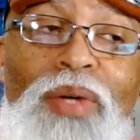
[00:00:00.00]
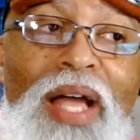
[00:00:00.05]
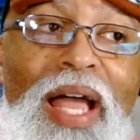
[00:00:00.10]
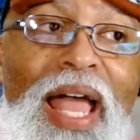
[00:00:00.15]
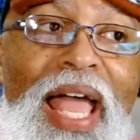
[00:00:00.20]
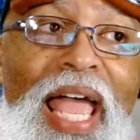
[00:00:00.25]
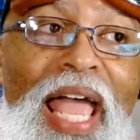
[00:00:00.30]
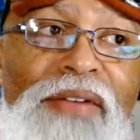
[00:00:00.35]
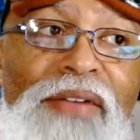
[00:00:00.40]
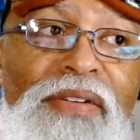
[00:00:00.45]

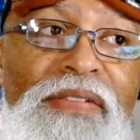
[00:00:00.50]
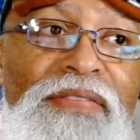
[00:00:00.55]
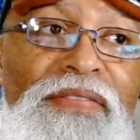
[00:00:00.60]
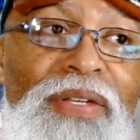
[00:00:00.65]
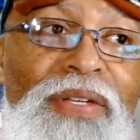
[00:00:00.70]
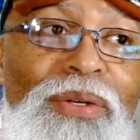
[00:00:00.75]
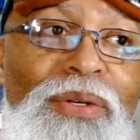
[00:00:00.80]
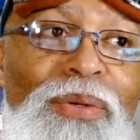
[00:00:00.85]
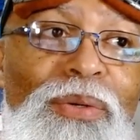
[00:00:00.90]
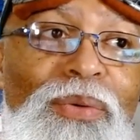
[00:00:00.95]
a
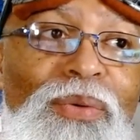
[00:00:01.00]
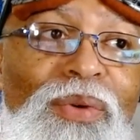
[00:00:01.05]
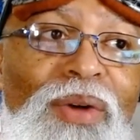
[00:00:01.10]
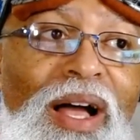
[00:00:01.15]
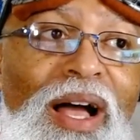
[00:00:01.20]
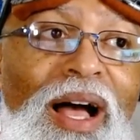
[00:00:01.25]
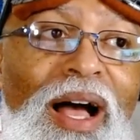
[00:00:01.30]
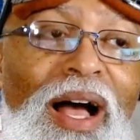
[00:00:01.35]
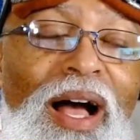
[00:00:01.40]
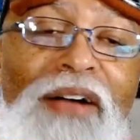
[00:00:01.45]
review
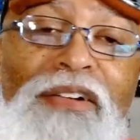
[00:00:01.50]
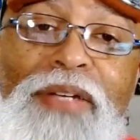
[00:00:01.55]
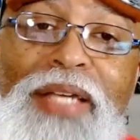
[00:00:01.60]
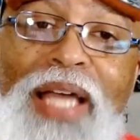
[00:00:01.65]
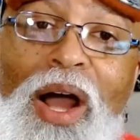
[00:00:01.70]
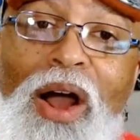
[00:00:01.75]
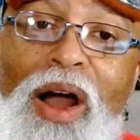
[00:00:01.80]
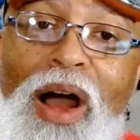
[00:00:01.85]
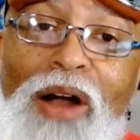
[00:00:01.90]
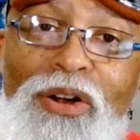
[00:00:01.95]
of
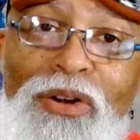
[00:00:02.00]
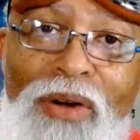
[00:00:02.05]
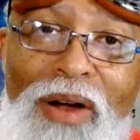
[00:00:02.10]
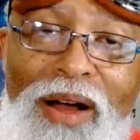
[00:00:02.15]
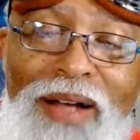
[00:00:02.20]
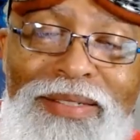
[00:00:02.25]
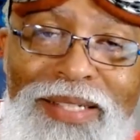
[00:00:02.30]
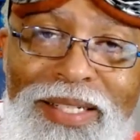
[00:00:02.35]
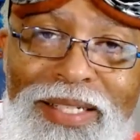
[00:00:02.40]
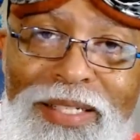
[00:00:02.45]

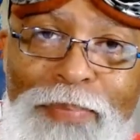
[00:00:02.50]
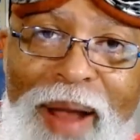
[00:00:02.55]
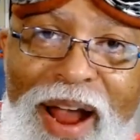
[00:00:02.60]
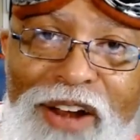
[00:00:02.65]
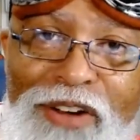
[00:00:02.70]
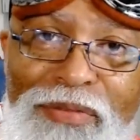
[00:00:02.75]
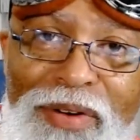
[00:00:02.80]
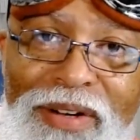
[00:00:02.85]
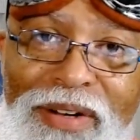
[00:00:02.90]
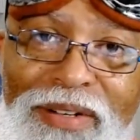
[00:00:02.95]
Across the
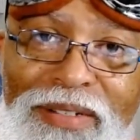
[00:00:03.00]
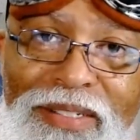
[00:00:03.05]
Spider-Verse.